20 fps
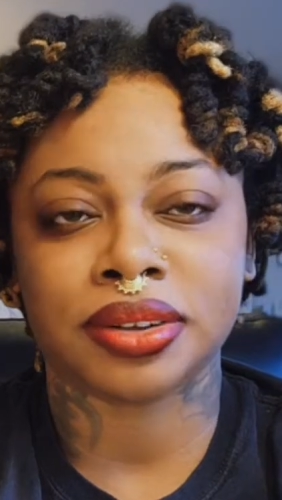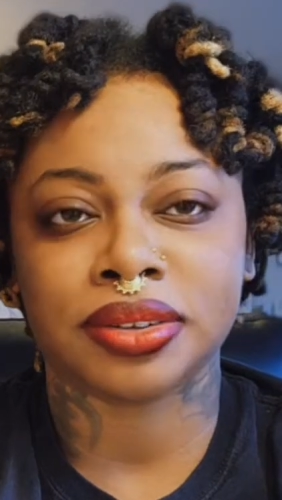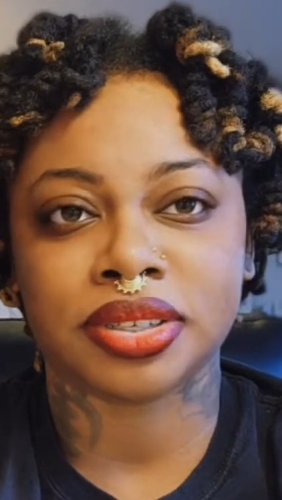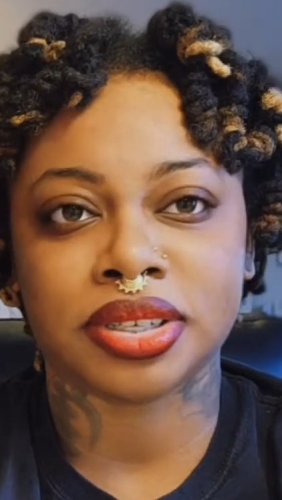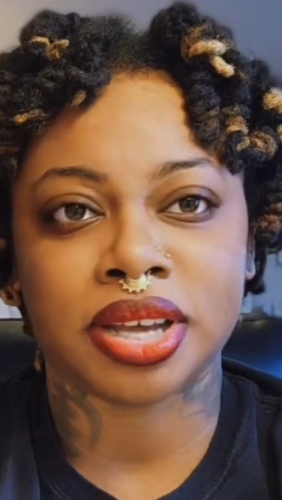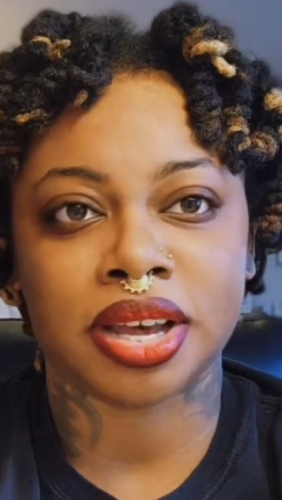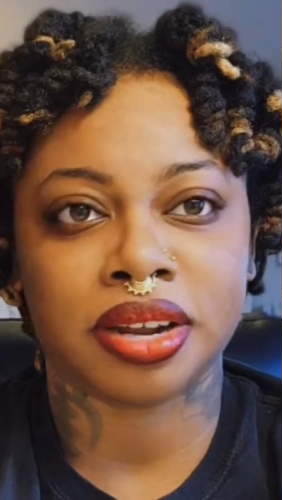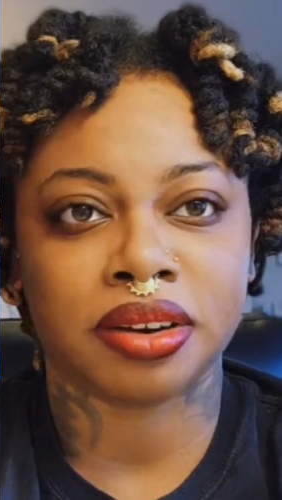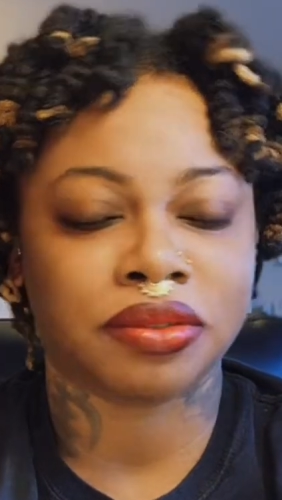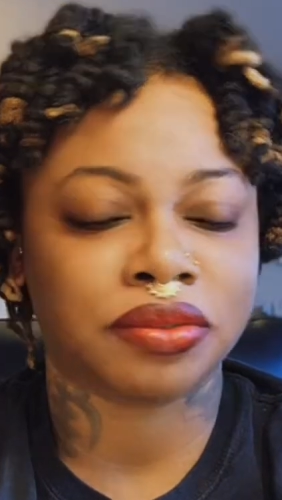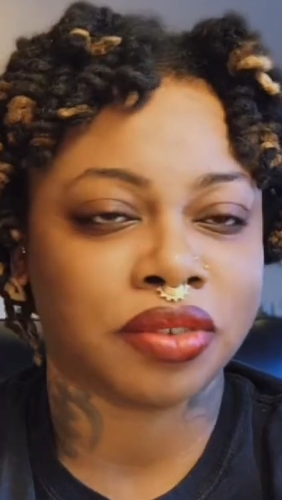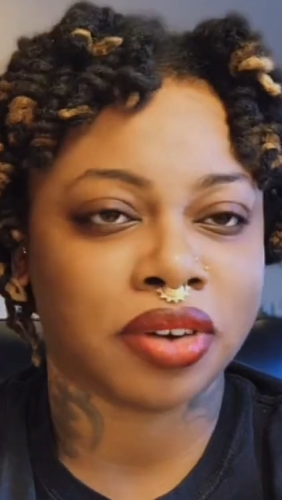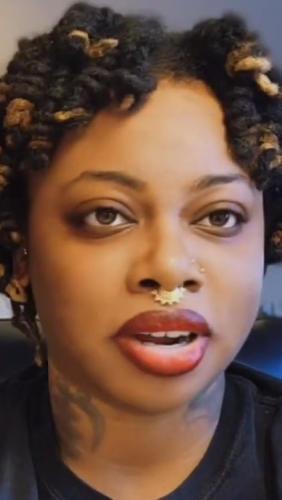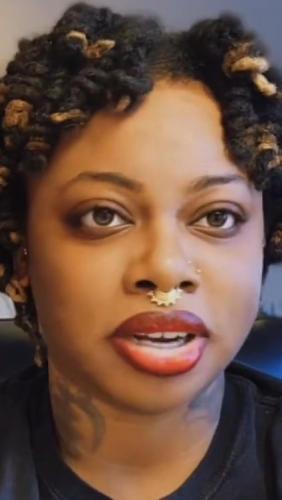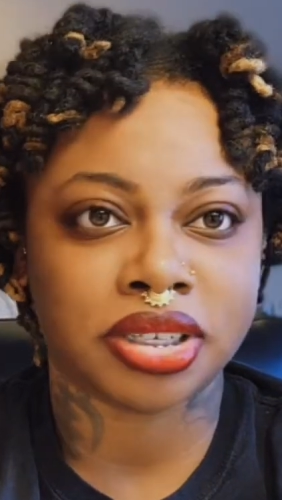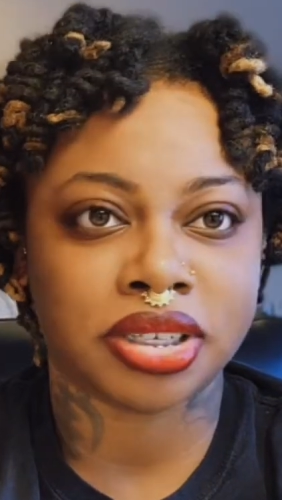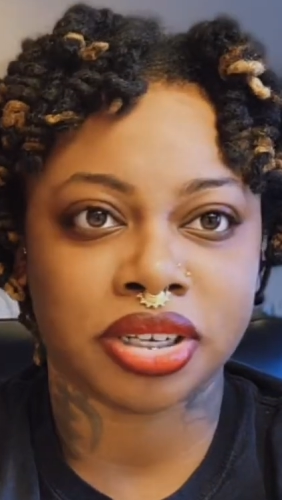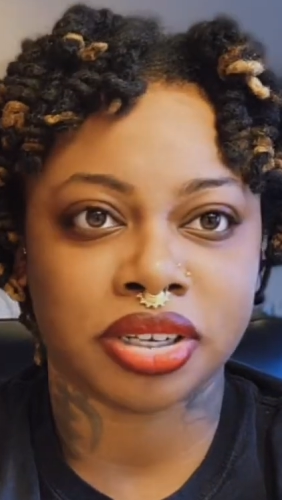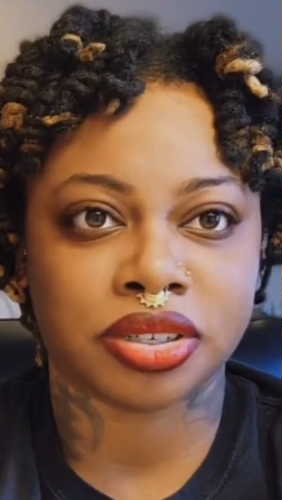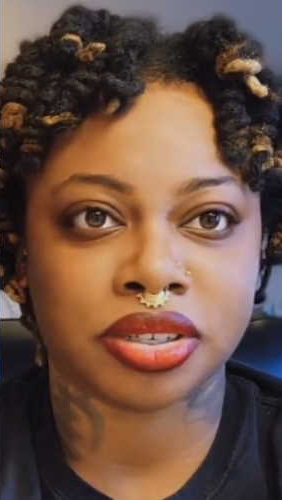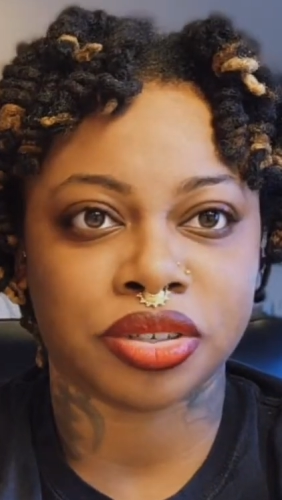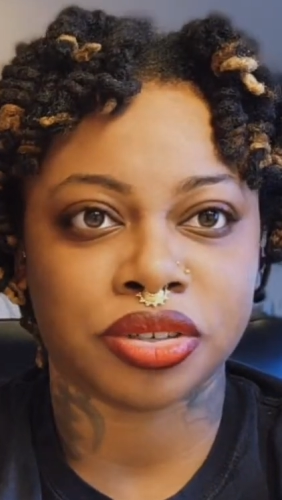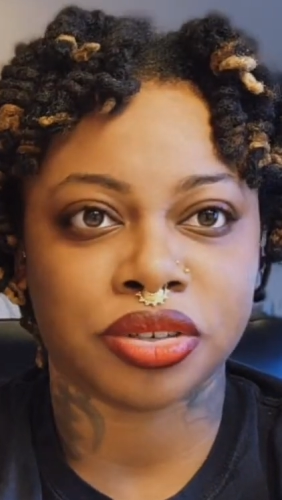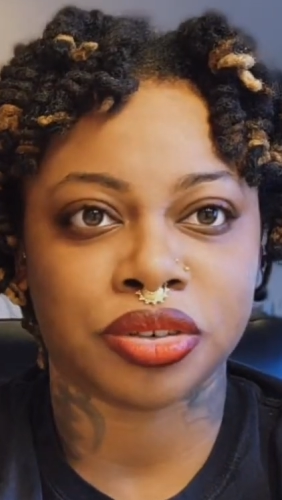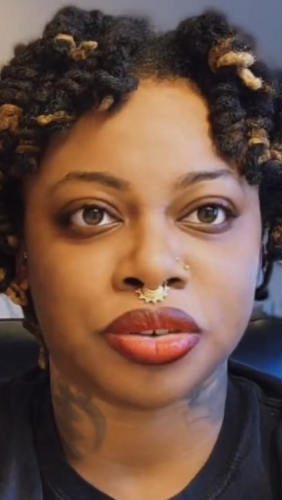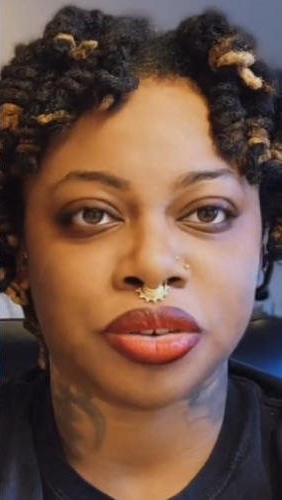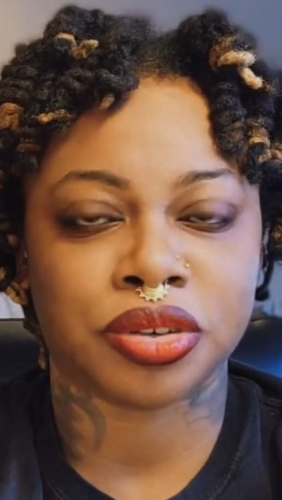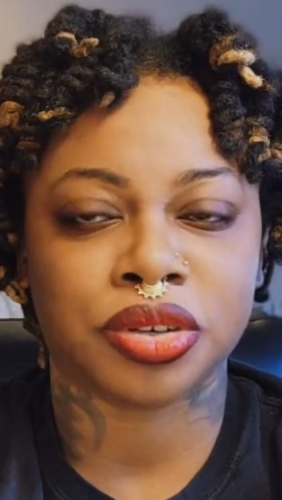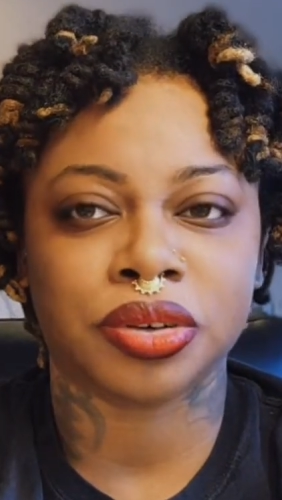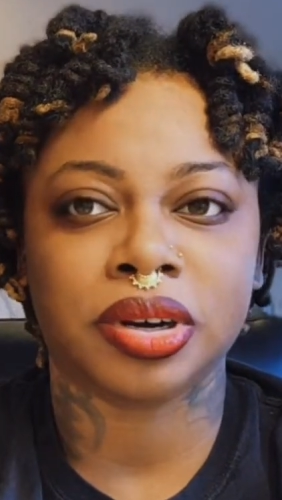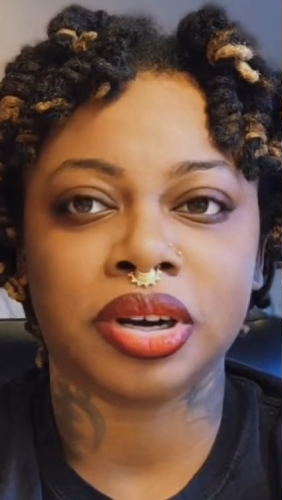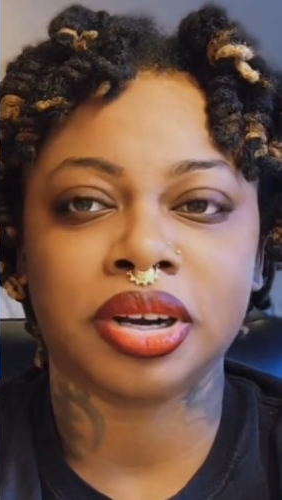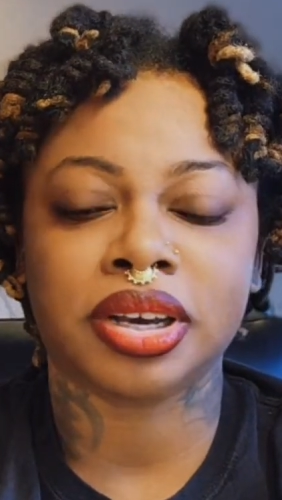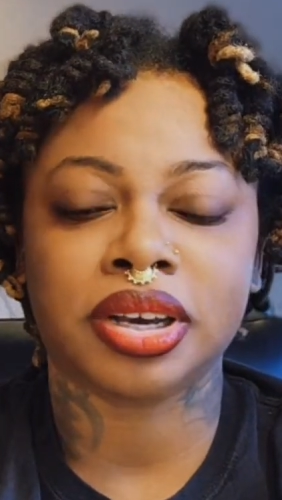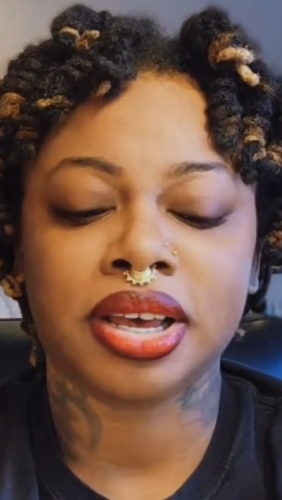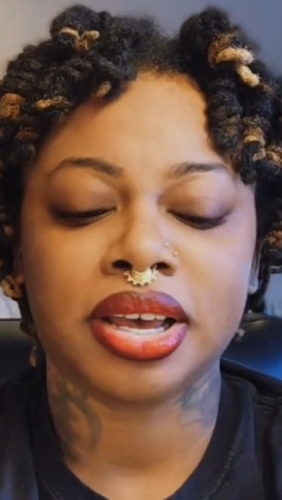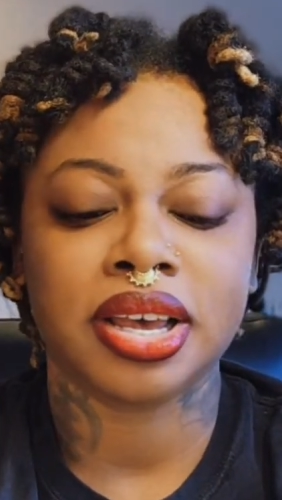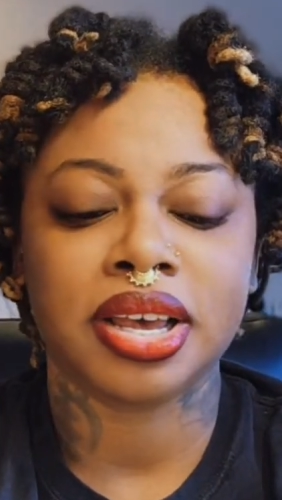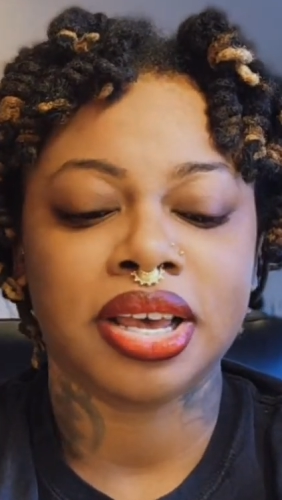outside of Rochester, New York.